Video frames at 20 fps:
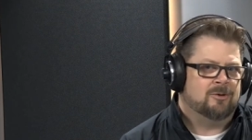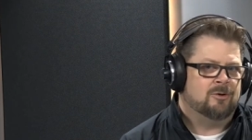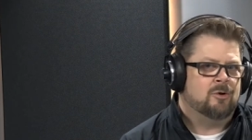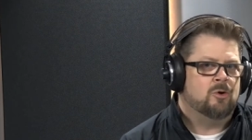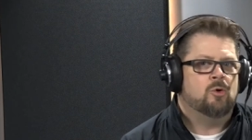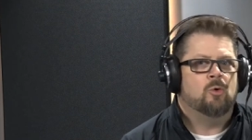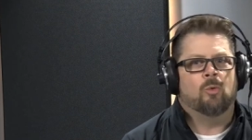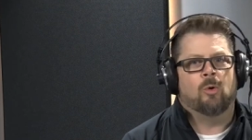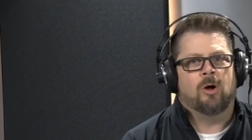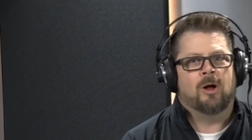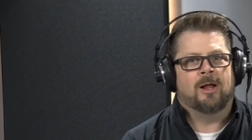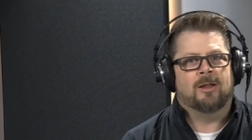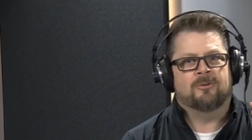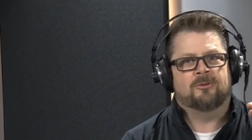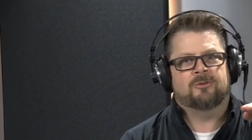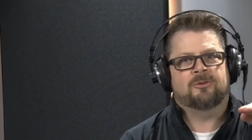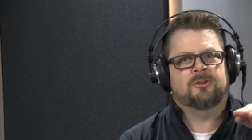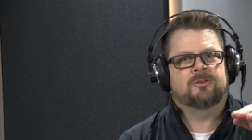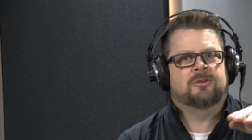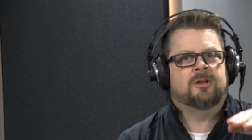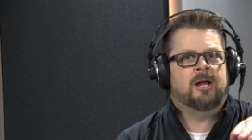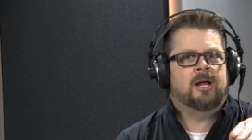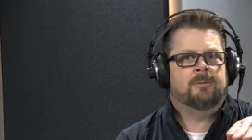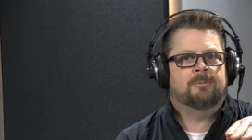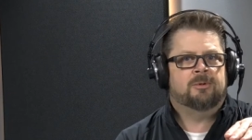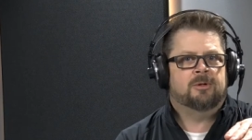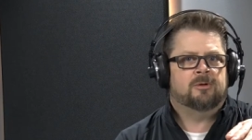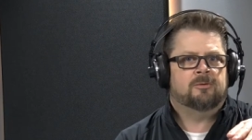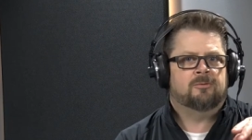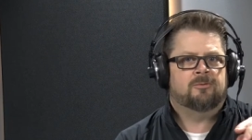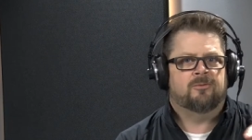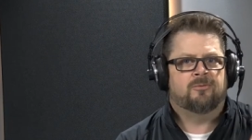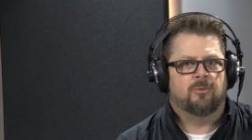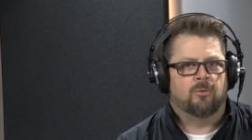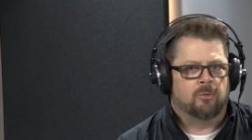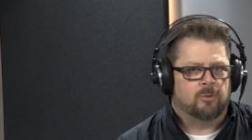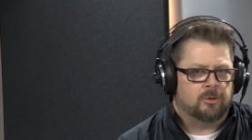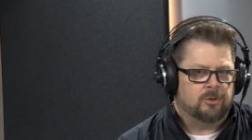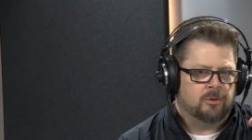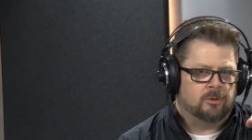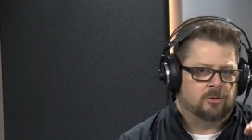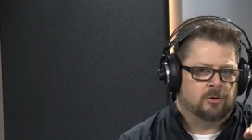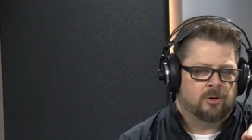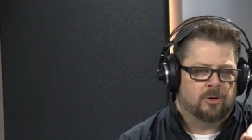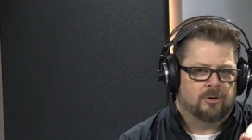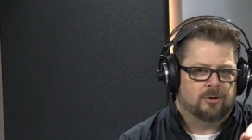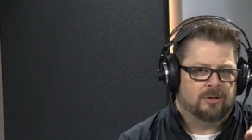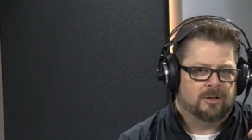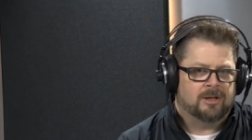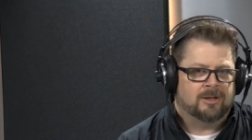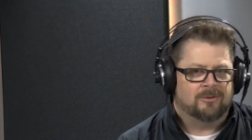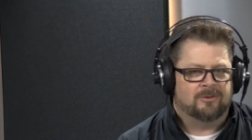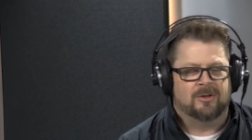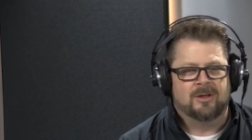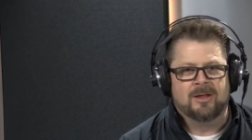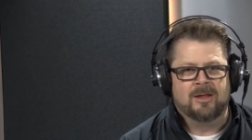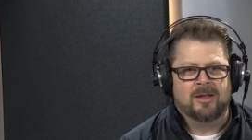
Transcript: nuanced topic for your audience,